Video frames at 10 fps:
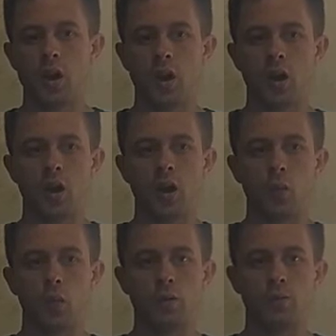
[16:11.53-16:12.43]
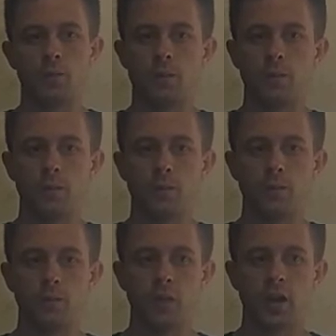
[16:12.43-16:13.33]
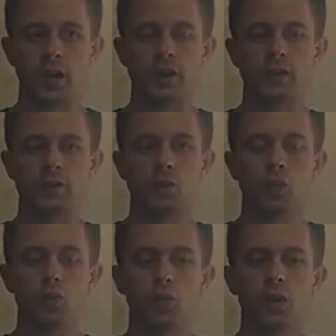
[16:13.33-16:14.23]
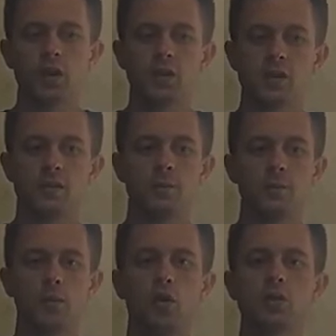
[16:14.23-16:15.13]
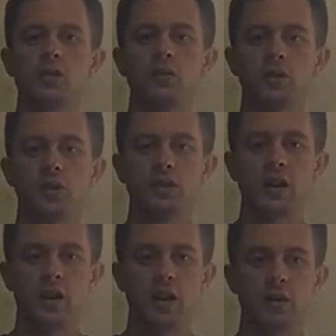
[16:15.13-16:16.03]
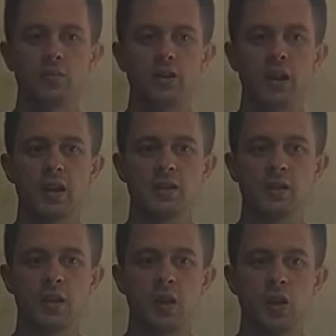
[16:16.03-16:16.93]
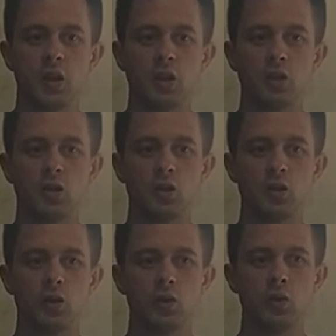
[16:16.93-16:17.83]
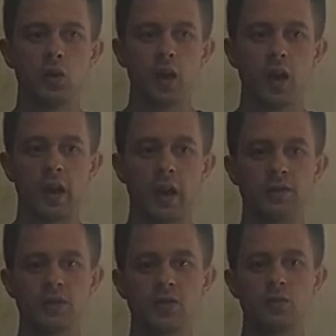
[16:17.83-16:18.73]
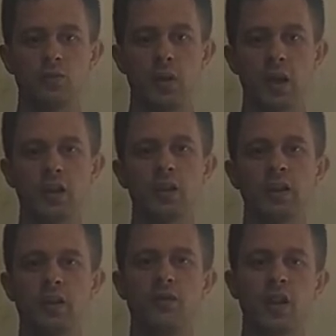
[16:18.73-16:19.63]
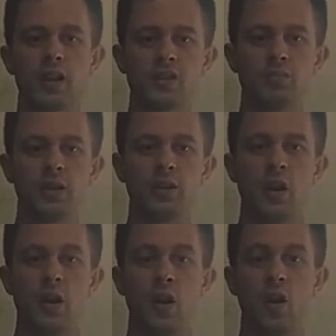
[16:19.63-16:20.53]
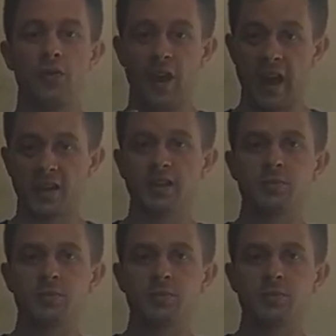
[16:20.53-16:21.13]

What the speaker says: and it works most of the time that you have to make an investment of X